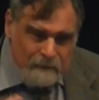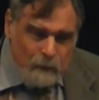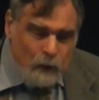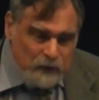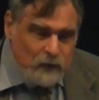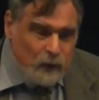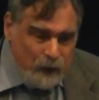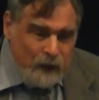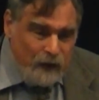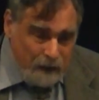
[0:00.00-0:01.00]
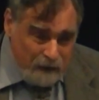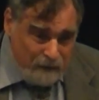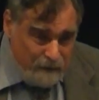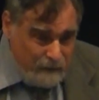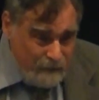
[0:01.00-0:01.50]
what's going on.
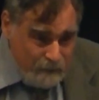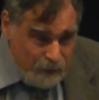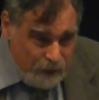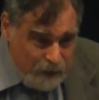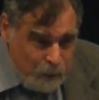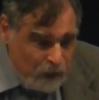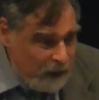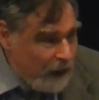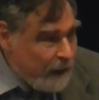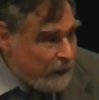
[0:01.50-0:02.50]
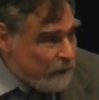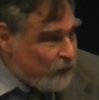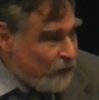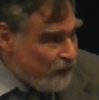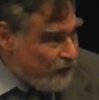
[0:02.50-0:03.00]
What kind of
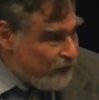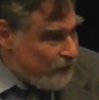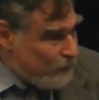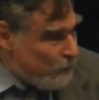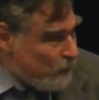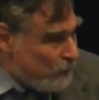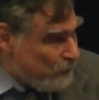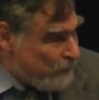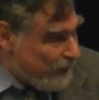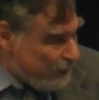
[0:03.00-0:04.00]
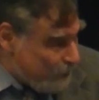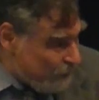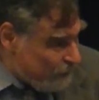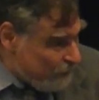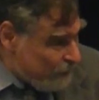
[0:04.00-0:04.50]
talk is this? What are the
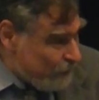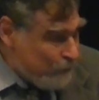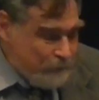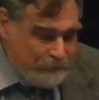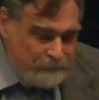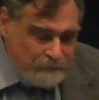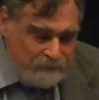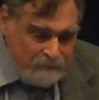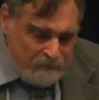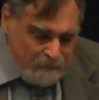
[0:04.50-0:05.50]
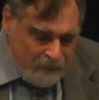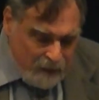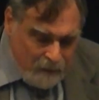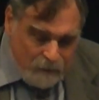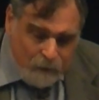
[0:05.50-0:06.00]
values involved?
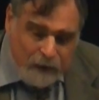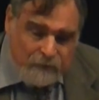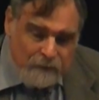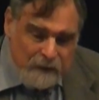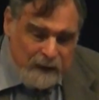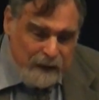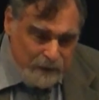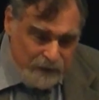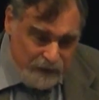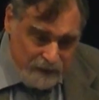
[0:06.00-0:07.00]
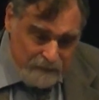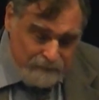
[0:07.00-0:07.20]
Right from the outset,